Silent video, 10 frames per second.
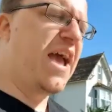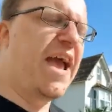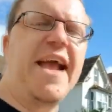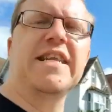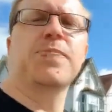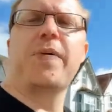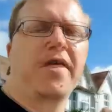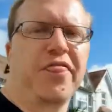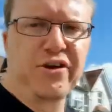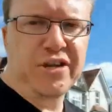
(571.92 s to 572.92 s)
It's about
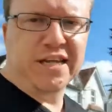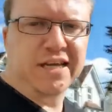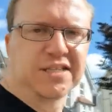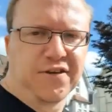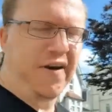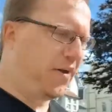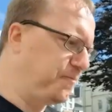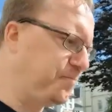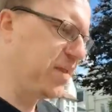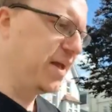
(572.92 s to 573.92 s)
30 seconds of fun,
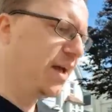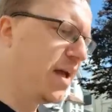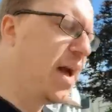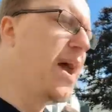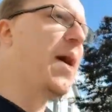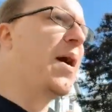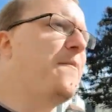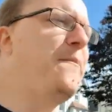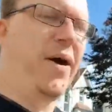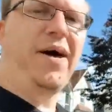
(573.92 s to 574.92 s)

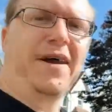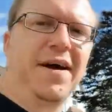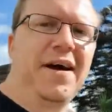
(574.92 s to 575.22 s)
but